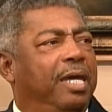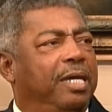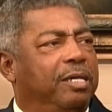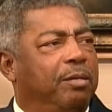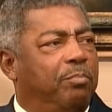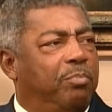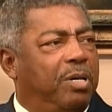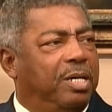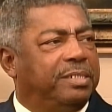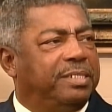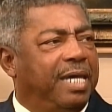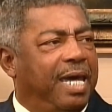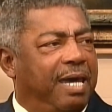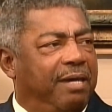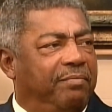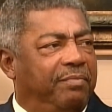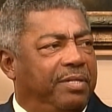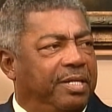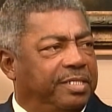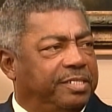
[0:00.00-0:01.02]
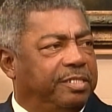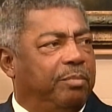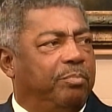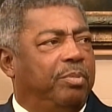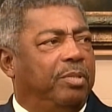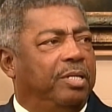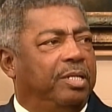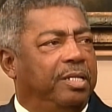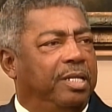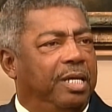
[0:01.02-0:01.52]
You must have
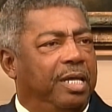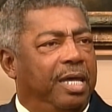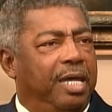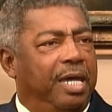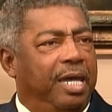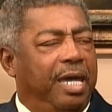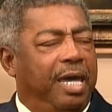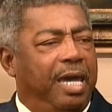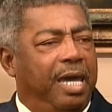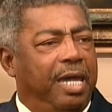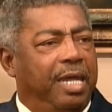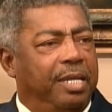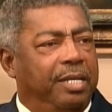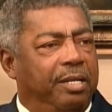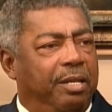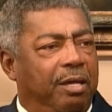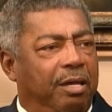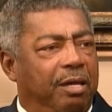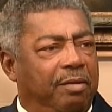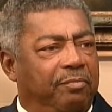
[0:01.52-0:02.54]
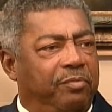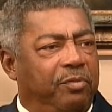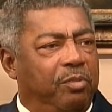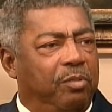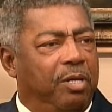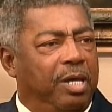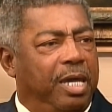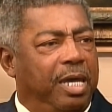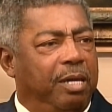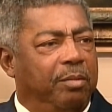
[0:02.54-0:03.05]
discipline. Mm-hmm. And if
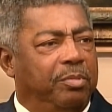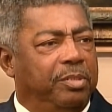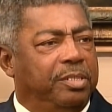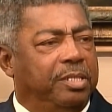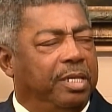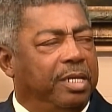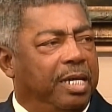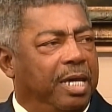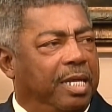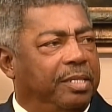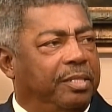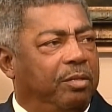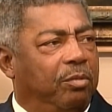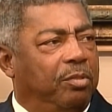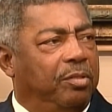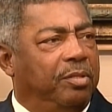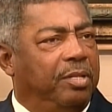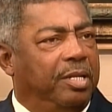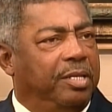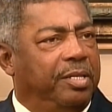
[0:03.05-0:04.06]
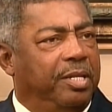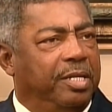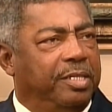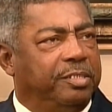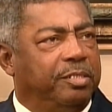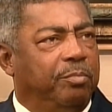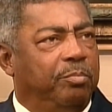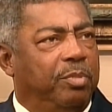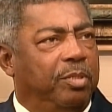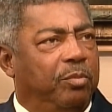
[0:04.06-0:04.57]
you're able to get the
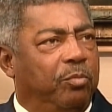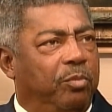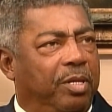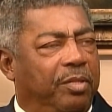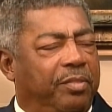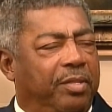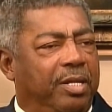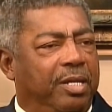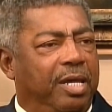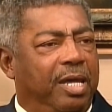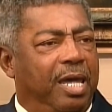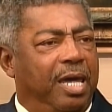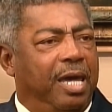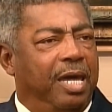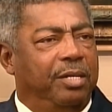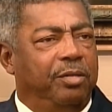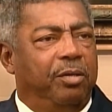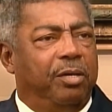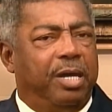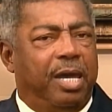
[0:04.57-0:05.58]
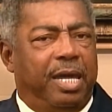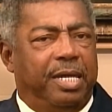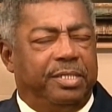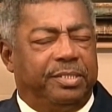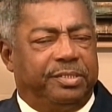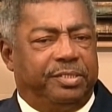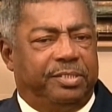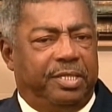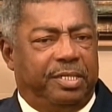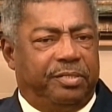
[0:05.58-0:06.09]
discipline with it, and you can't
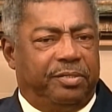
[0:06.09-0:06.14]
sit